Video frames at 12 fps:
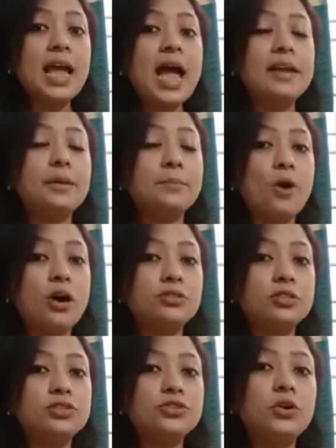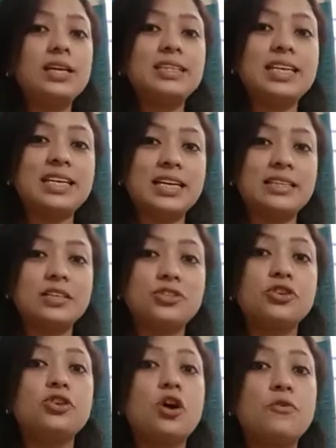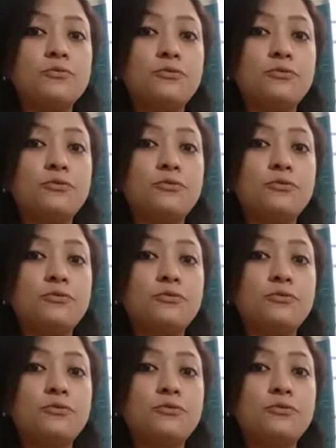an important role in the conduction of